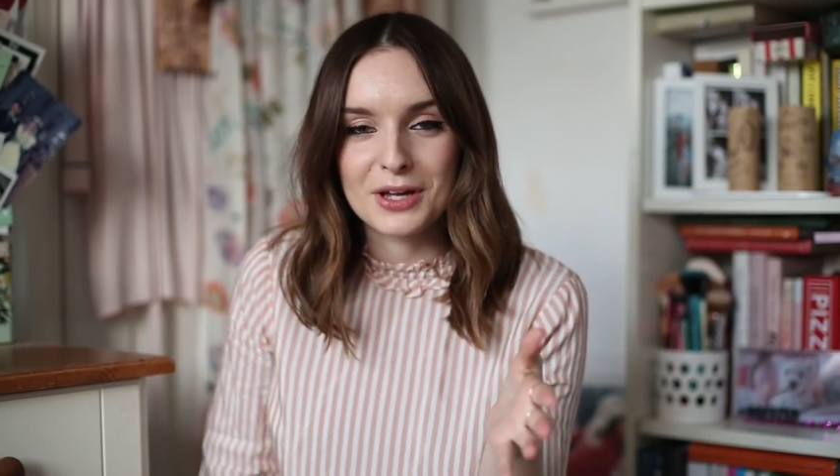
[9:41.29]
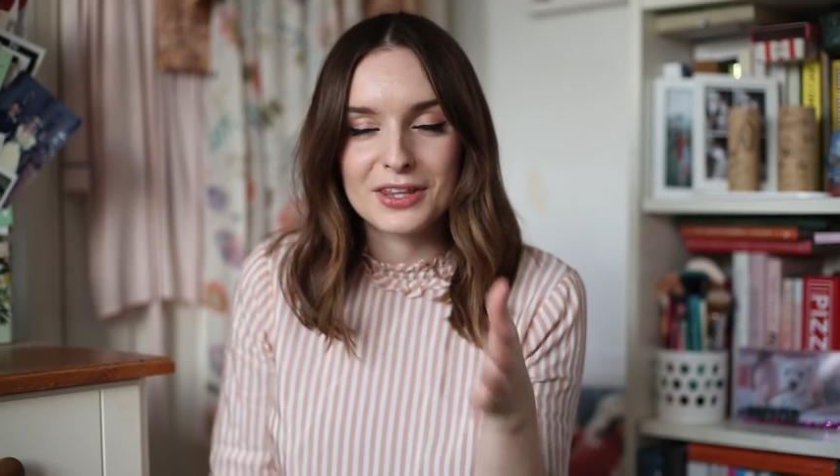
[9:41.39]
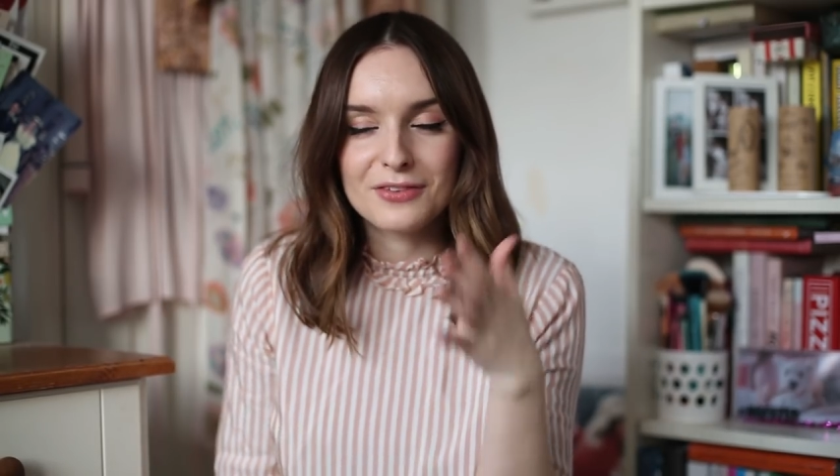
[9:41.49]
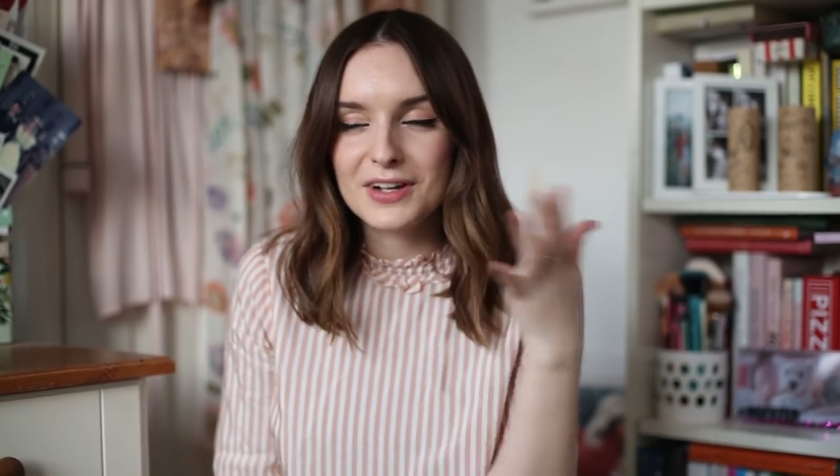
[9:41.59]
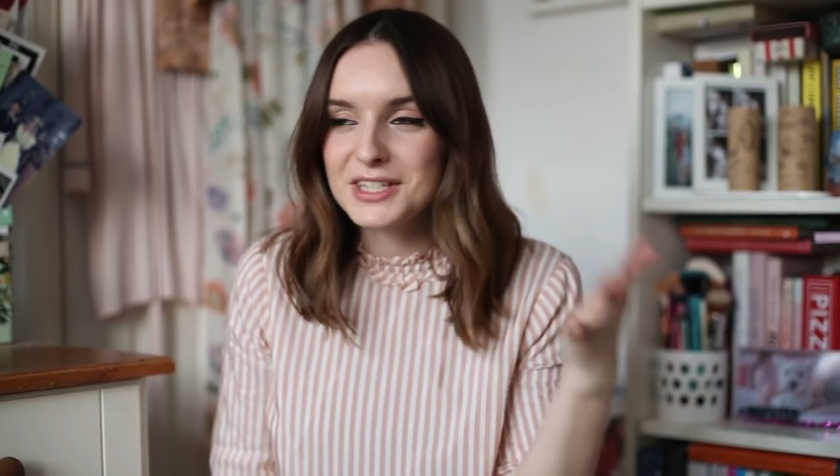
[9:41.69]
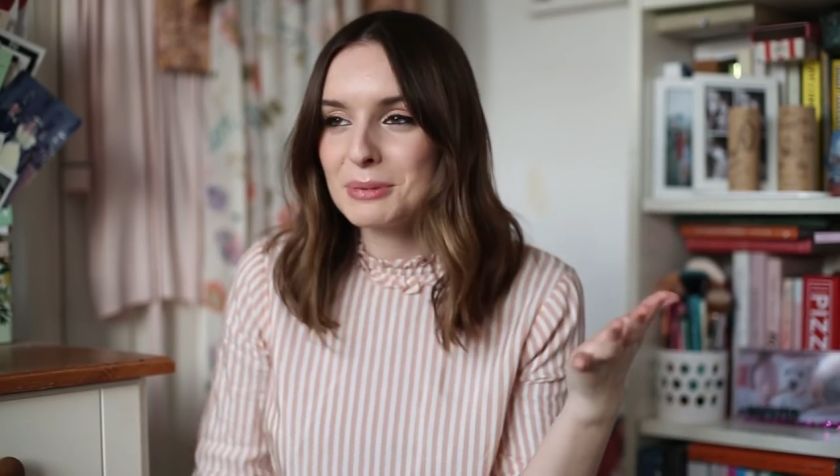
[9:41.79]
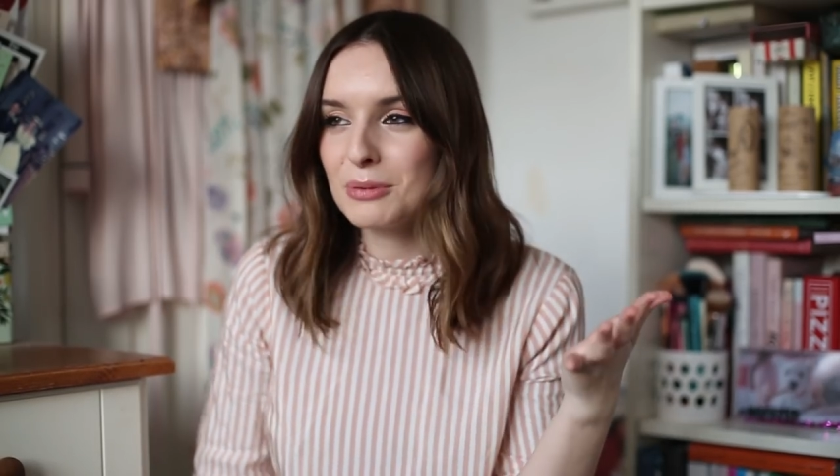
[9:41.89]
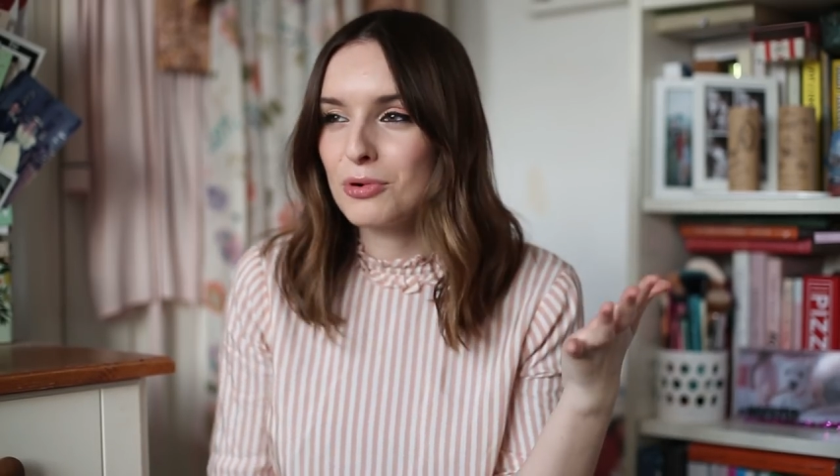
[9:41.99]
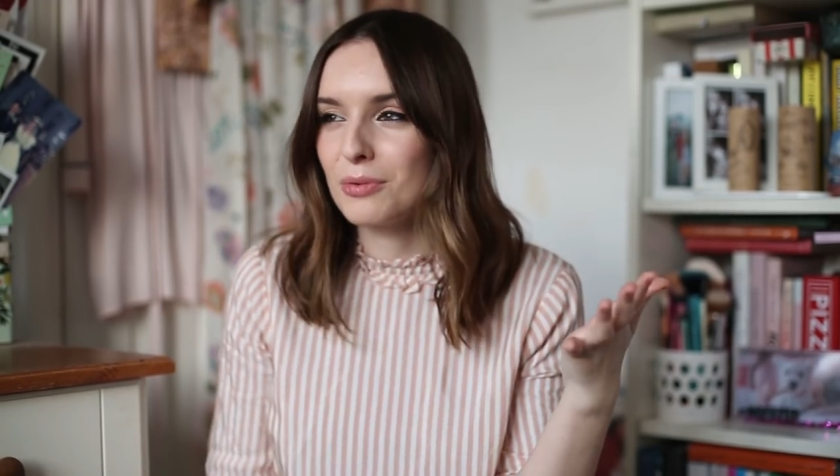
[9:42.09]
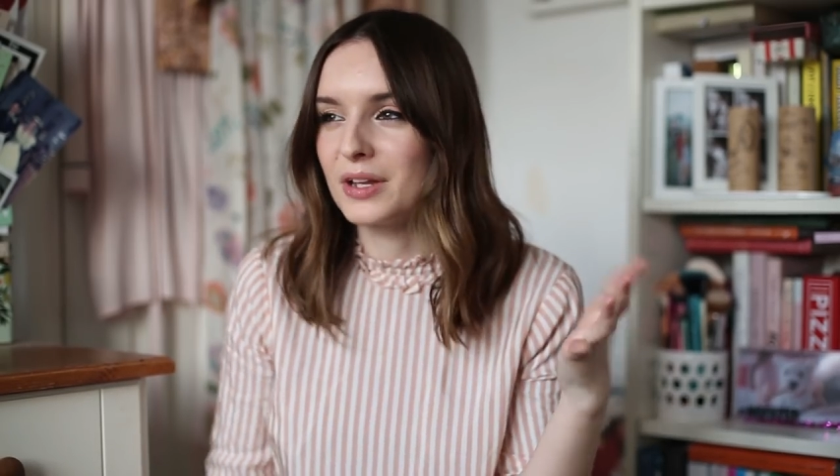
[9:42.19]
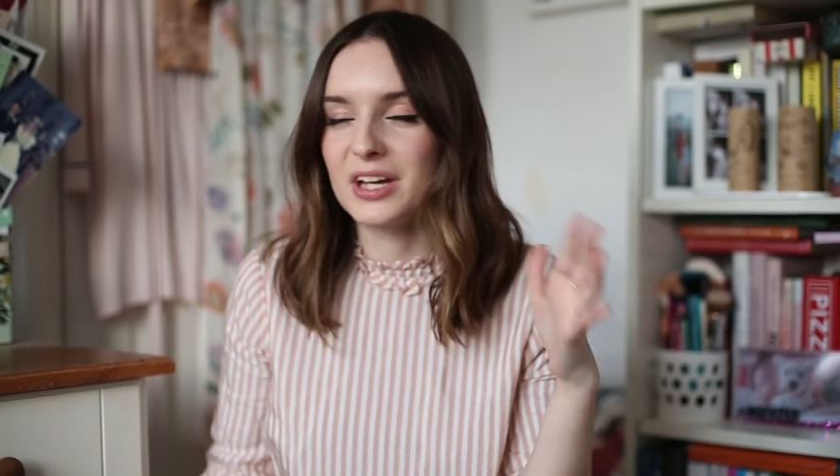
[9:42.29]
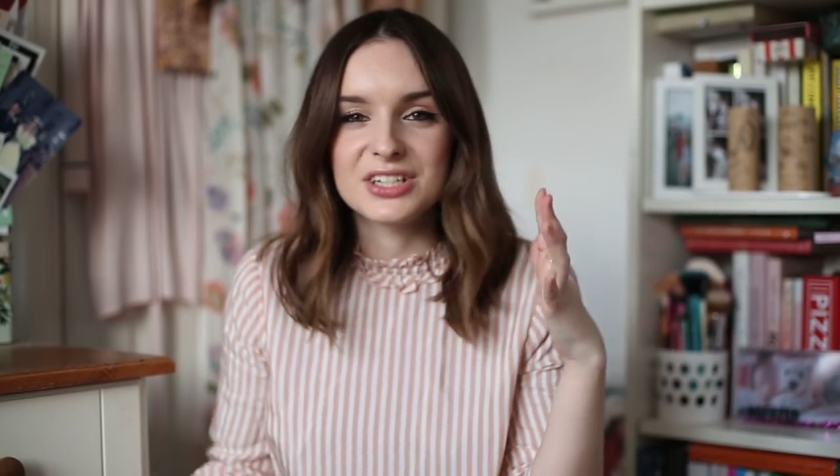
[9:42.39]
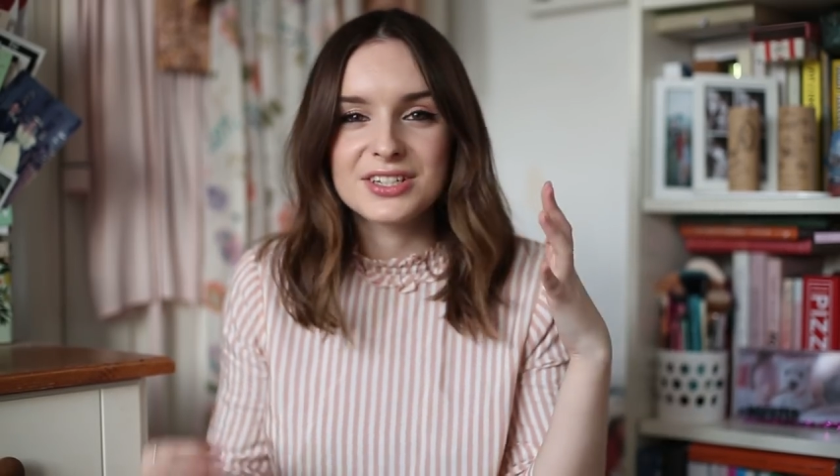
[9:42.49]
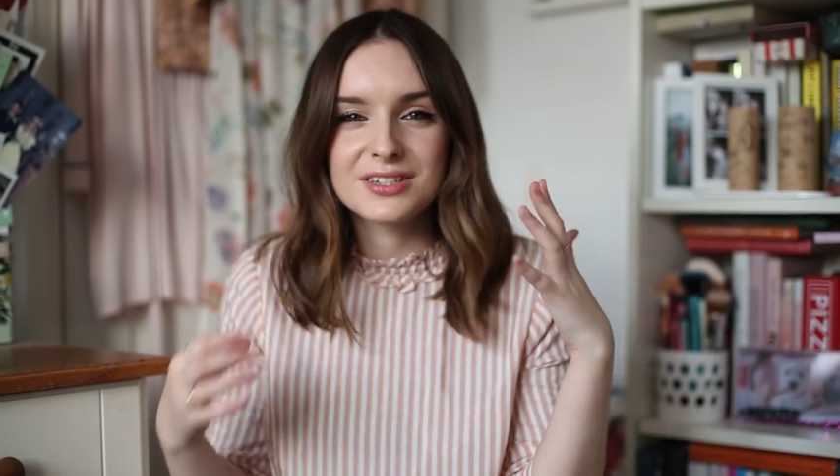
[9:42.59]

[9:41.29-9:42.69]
but the first time I wore one, I